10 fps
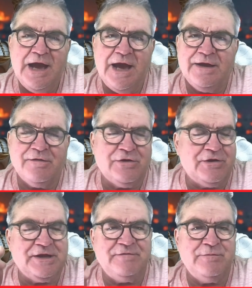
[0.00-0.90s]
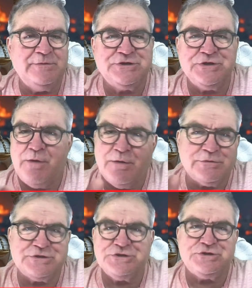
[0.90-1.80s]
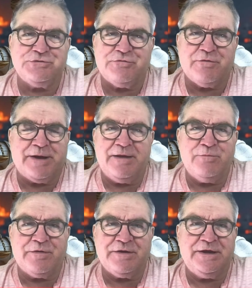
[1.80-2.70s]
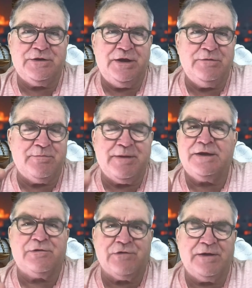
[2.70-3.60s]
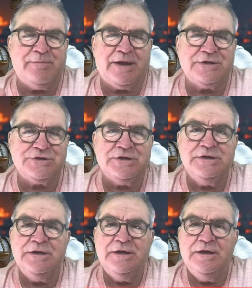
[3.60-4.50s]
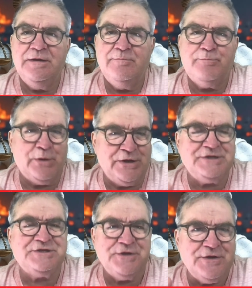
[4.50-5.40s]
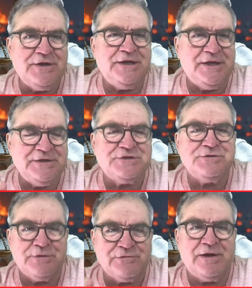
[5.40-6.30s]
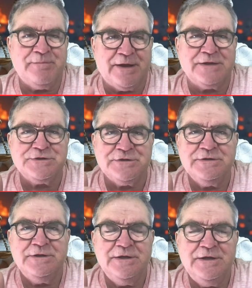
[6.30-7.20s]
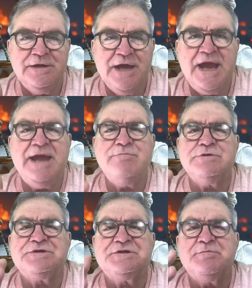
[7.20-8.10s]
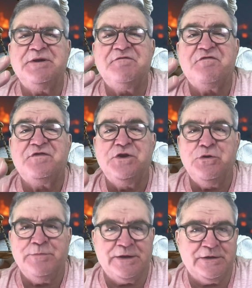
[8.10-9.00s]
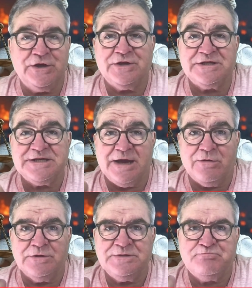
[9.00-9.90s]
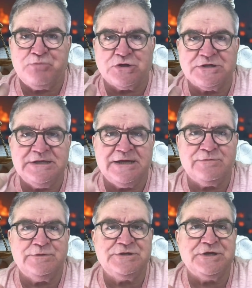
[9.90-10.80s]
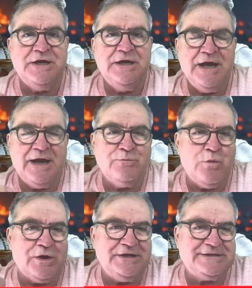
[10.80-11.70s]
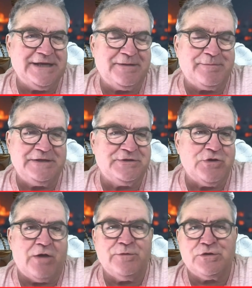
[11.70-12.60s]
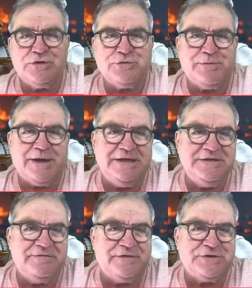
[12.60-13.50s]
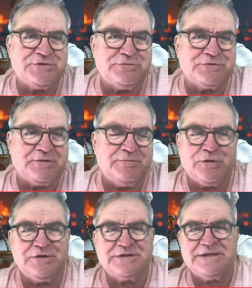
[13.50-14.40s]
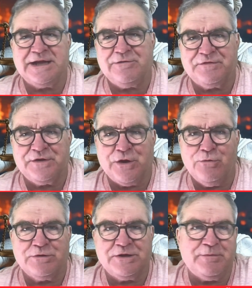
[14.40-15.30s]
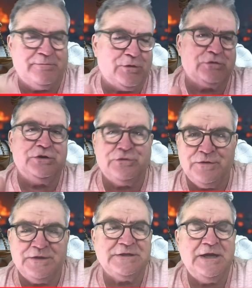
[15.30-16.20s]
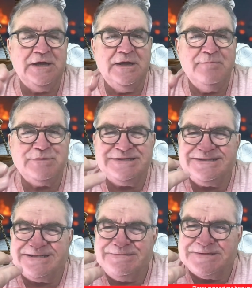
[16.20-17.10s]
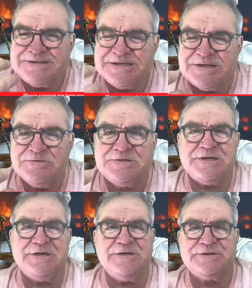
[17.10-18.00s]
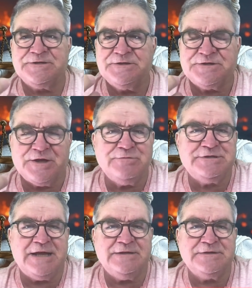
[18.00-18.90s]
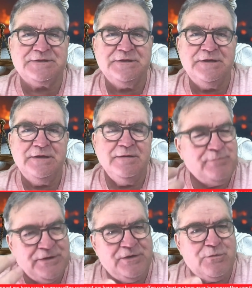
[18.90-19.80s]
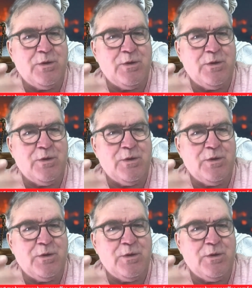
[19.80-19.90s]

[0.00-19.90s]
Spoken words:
And I've got to give him his due. I wasn't sure about him, whether he would make a great manager. But he's turning into a great manager. He must have been fuming. You could tell his body language and what he said about it. He said, no, I'm not going to talk about individuals. I'm not going to slag off the goalkeeper. I'm not going to do this. But he was so terse and so tense. But in a